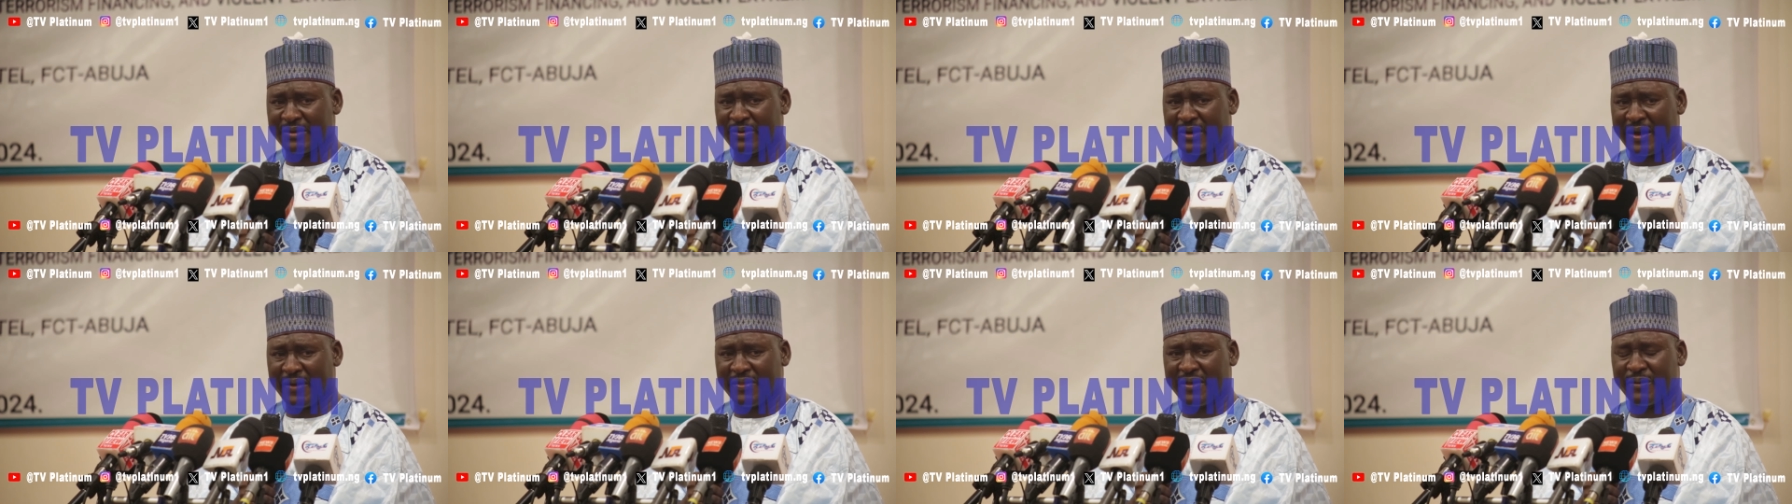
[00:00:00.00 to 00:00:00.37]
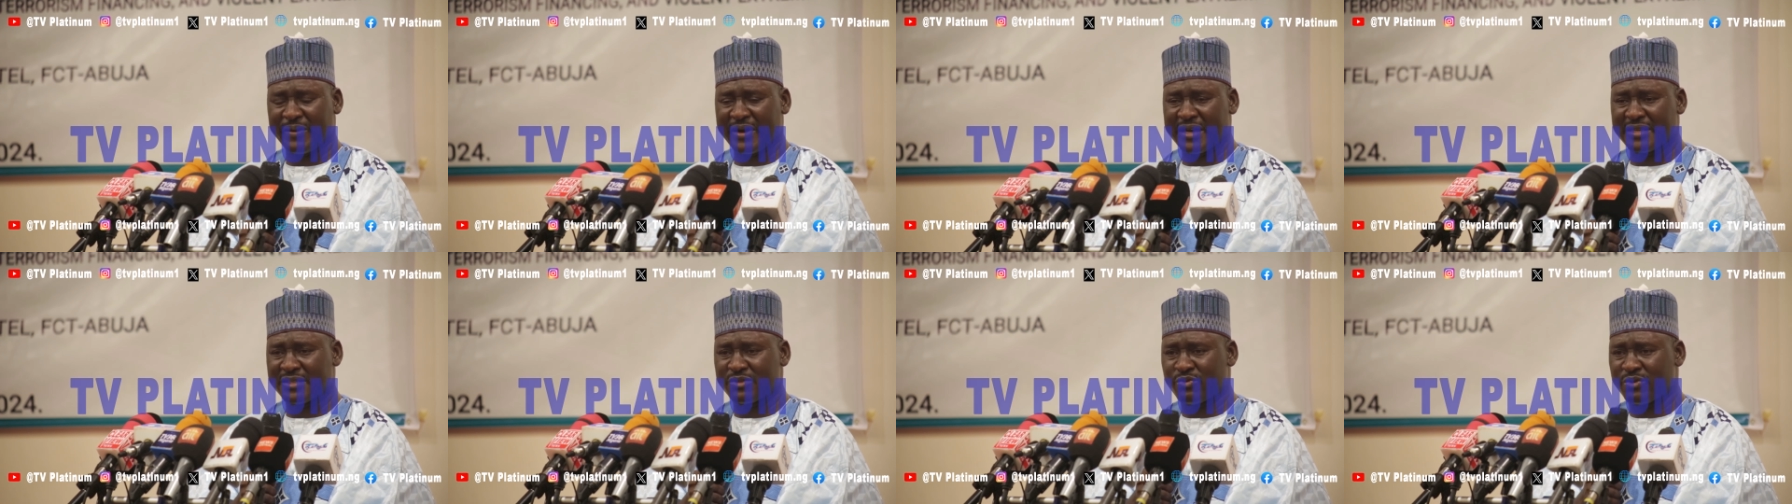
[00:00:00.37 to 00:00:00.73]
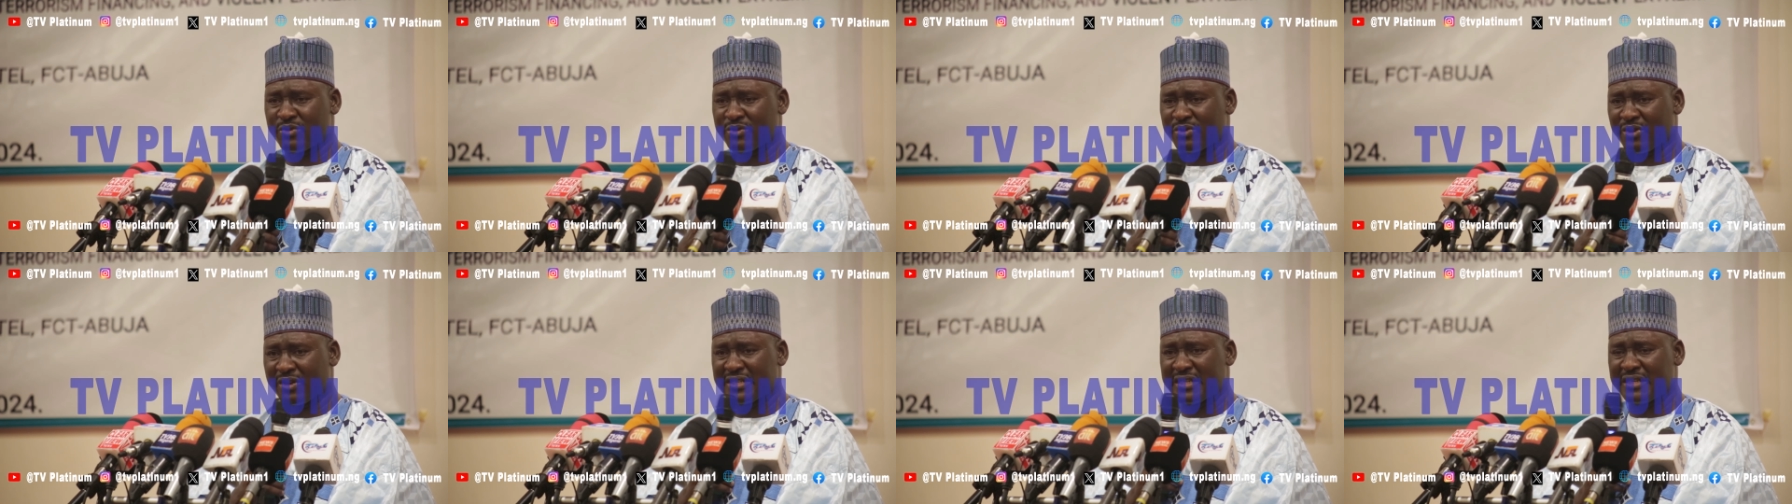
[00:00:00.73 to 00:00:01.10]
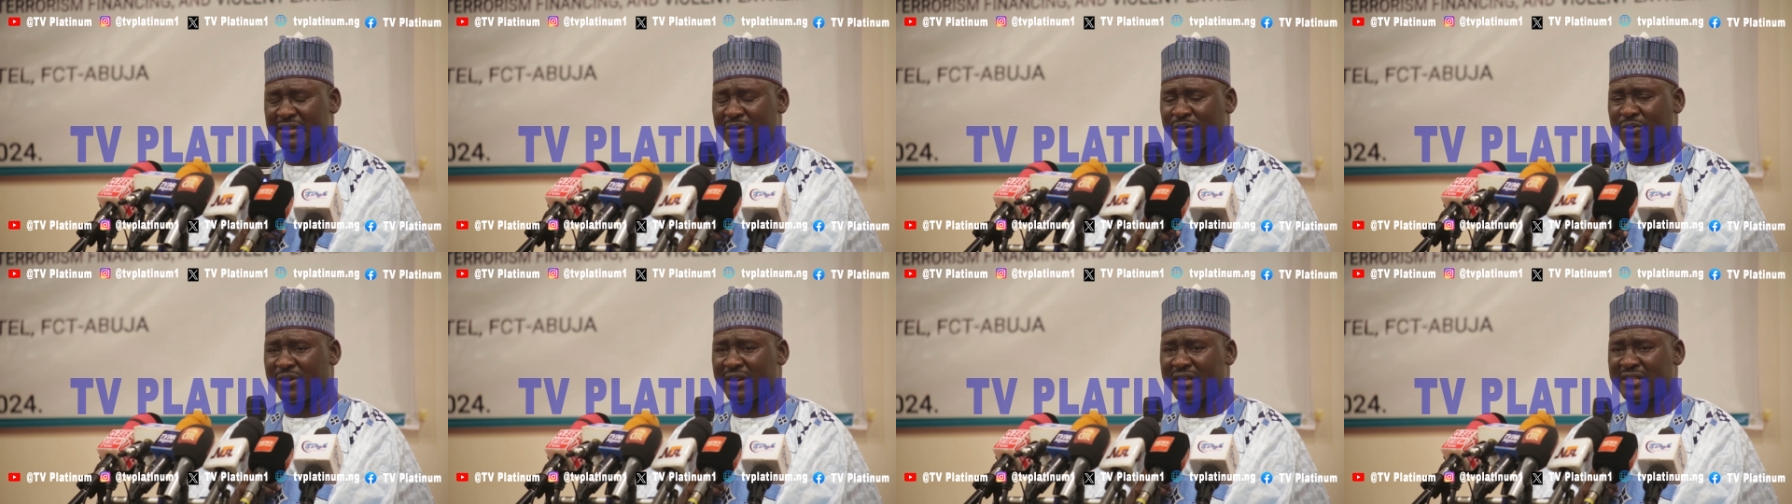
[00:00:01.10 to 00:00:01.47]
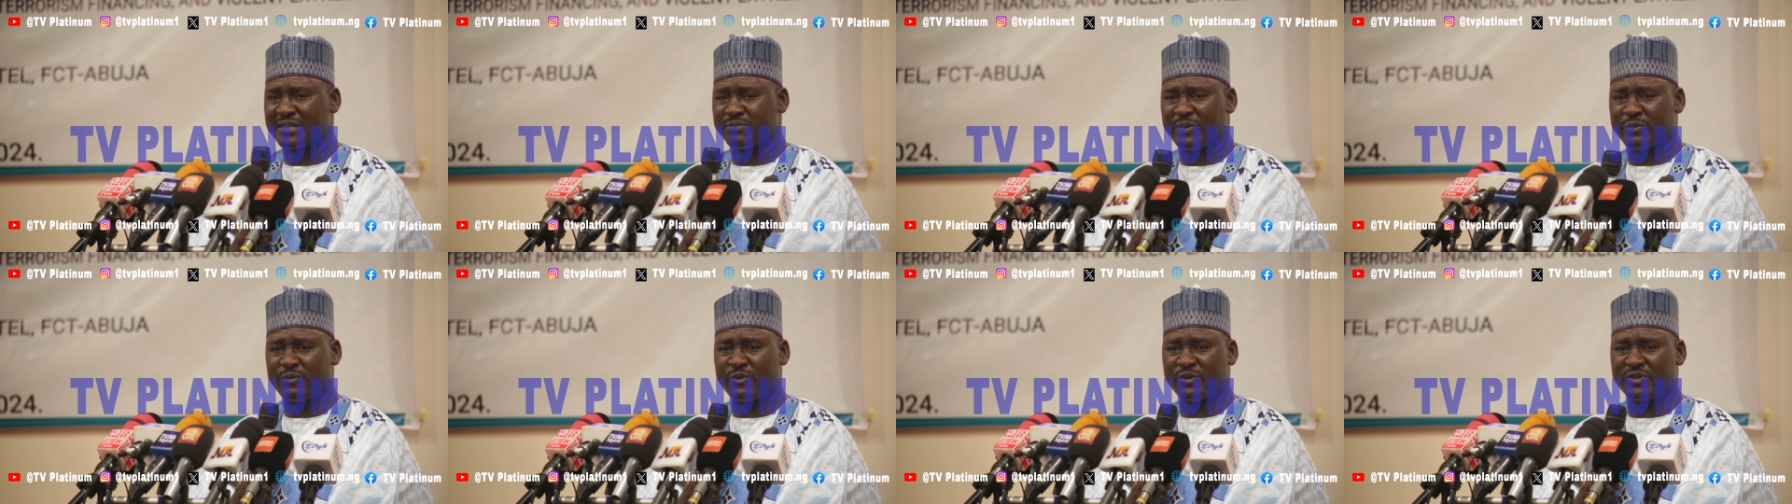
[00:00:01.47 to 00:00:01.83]
Otherwise, we will not encourage
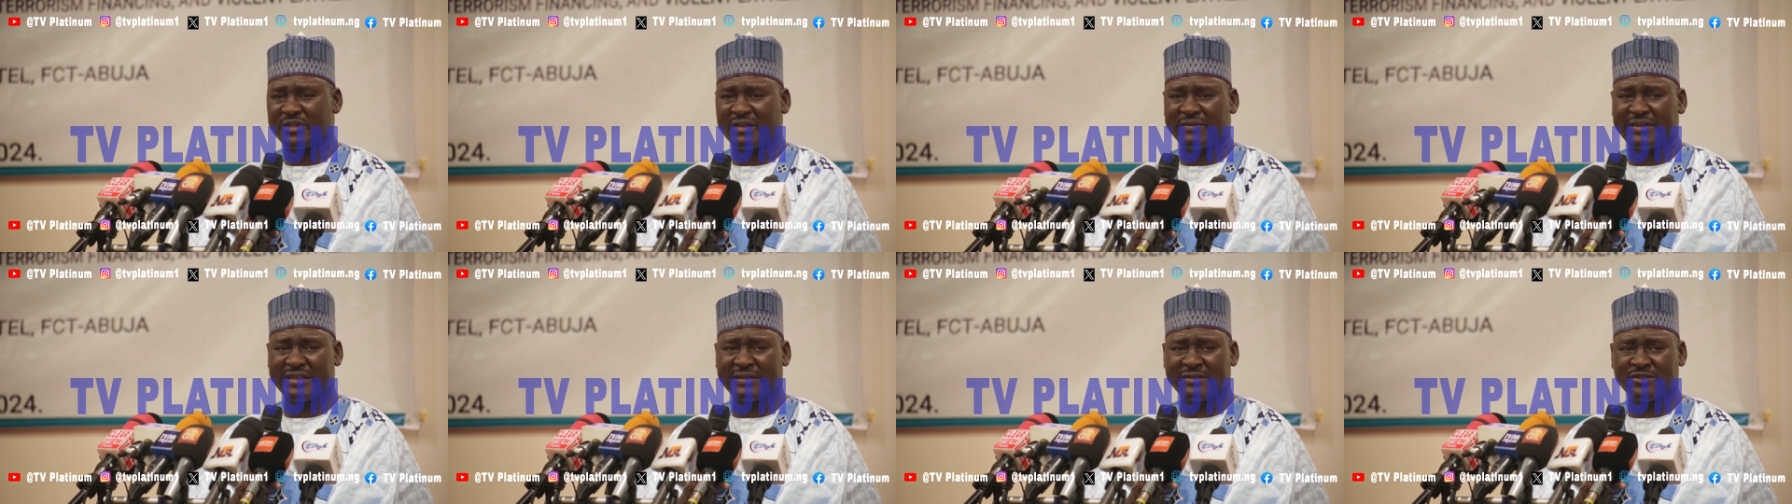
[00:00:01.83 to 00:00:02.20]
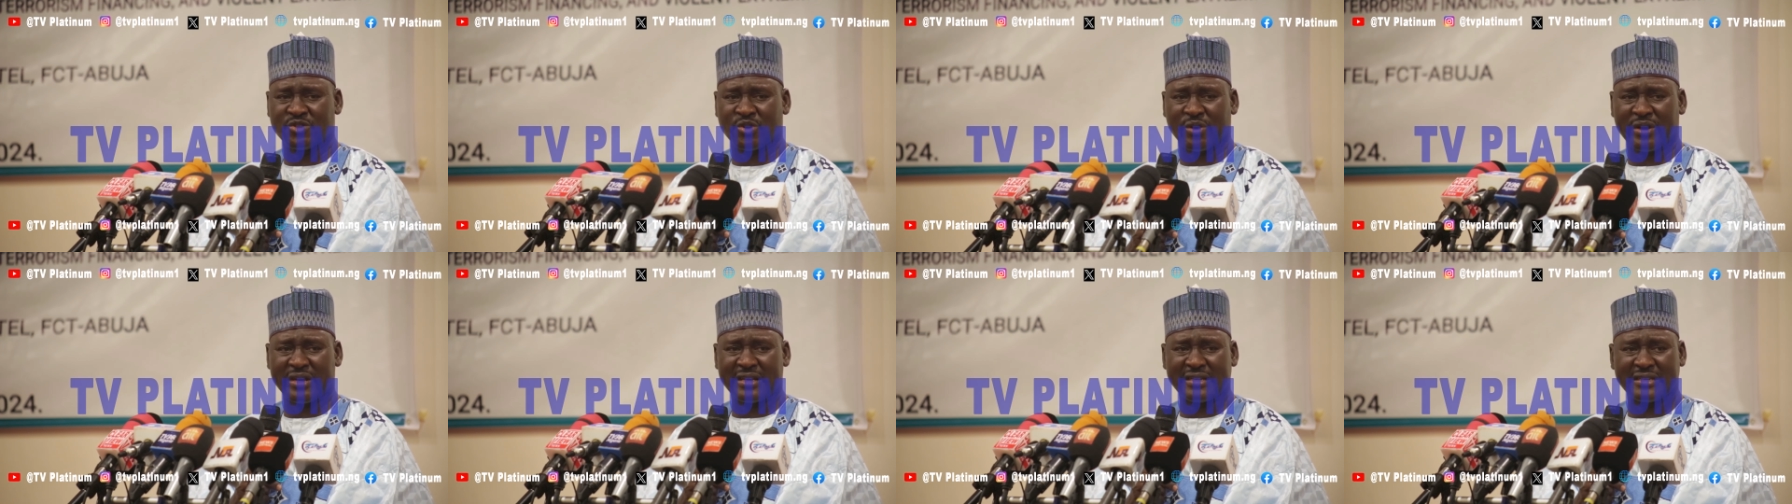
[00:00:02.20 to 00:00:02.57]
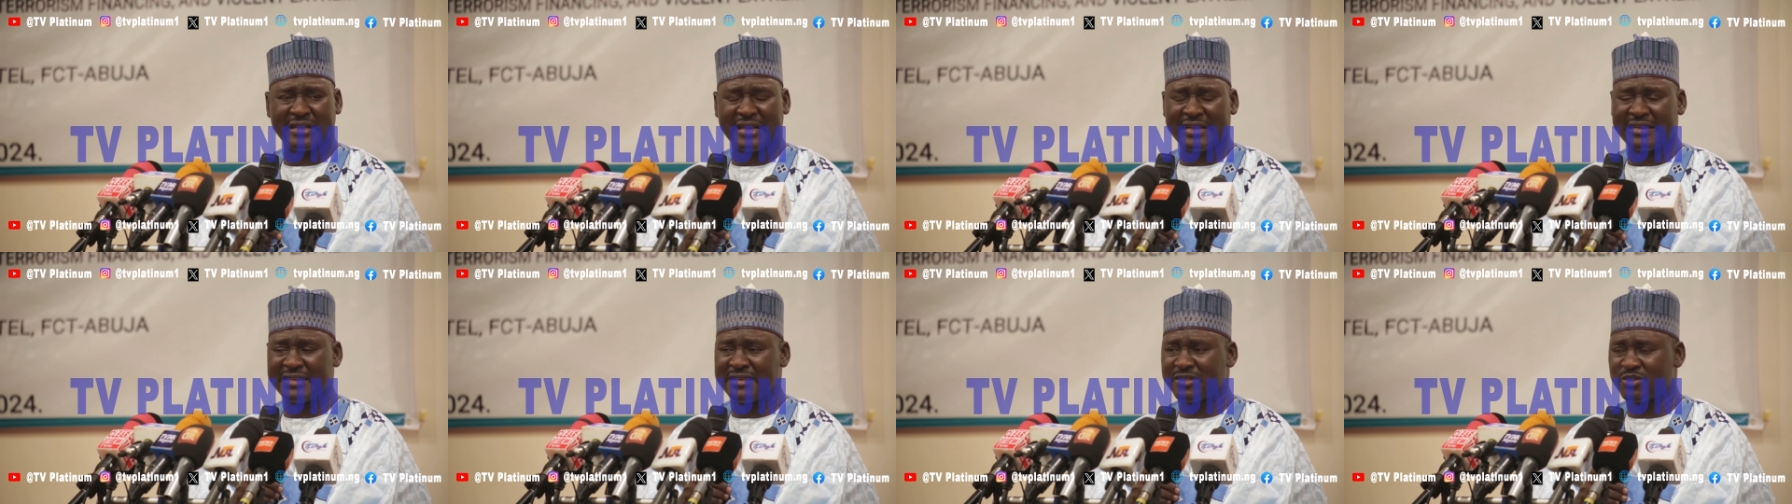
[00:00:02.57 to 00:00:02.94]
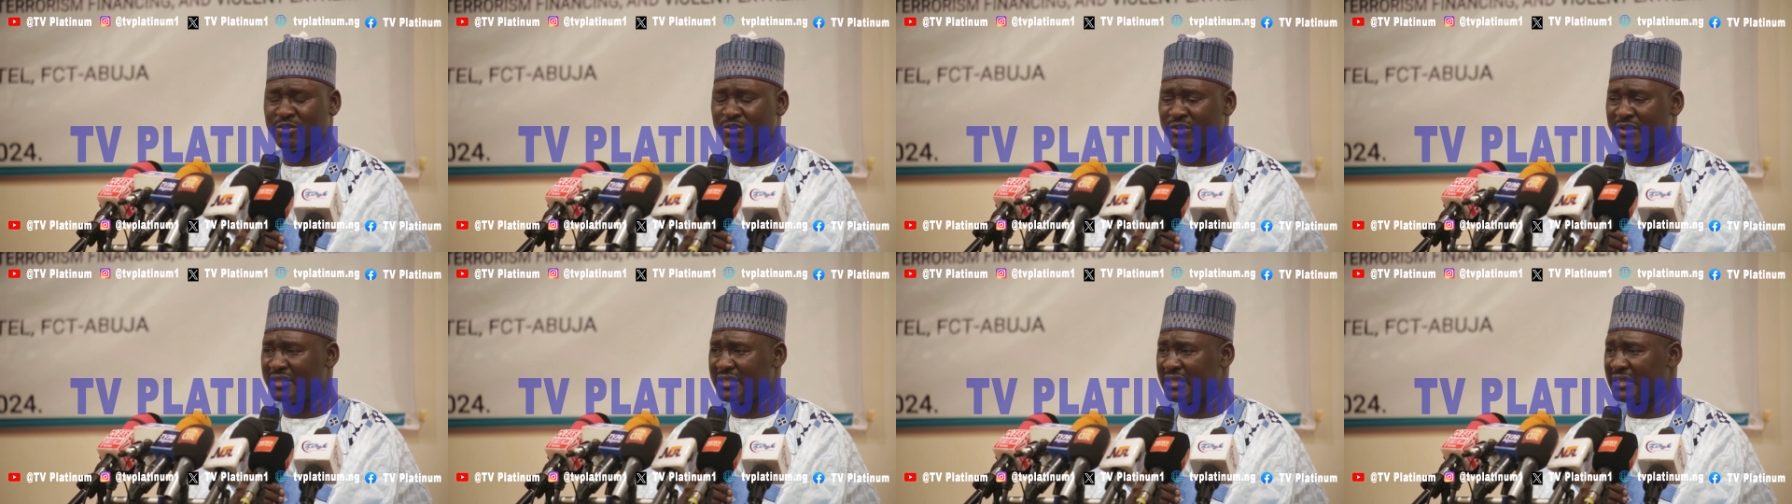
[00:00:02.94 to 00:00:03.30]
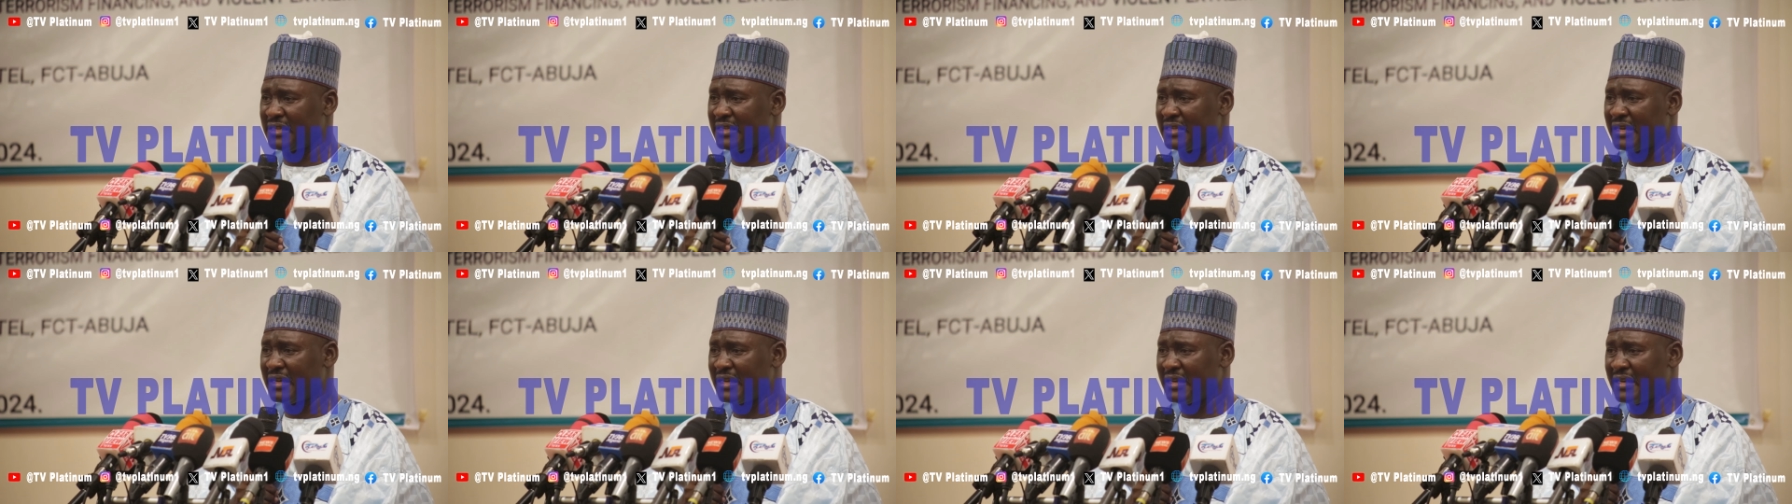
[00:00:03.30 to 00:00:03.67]
people to even join any
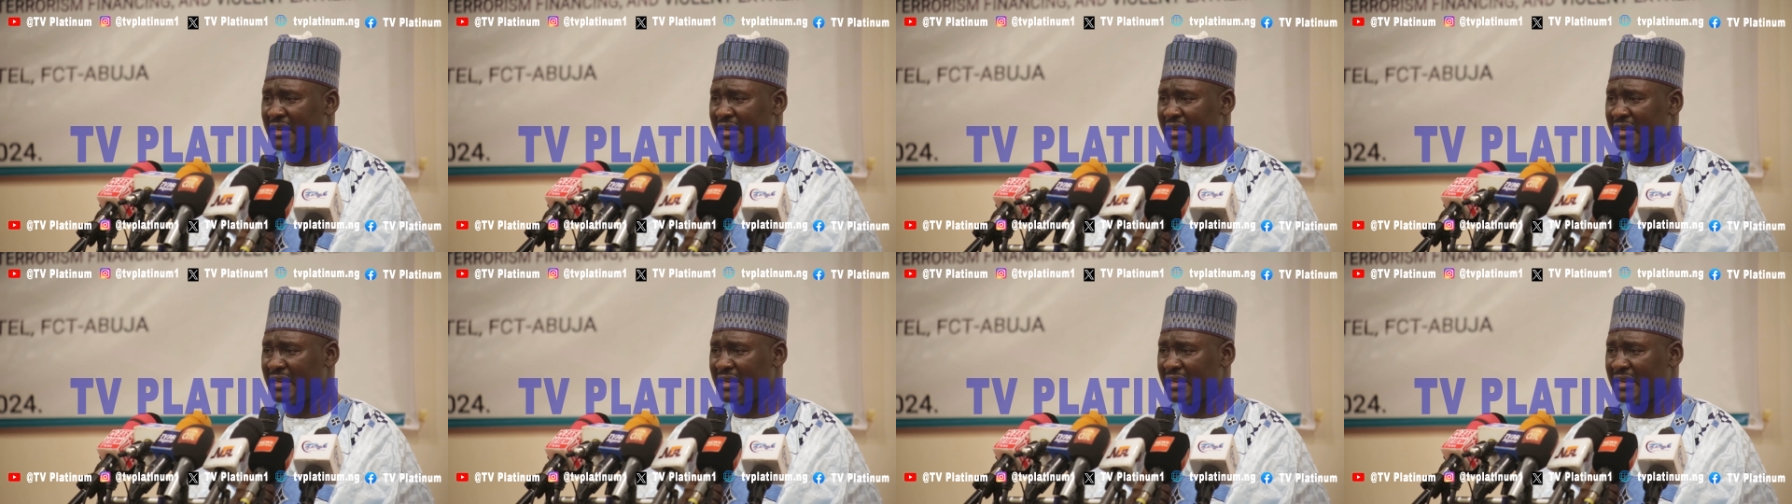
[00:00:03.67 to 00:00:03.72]
security,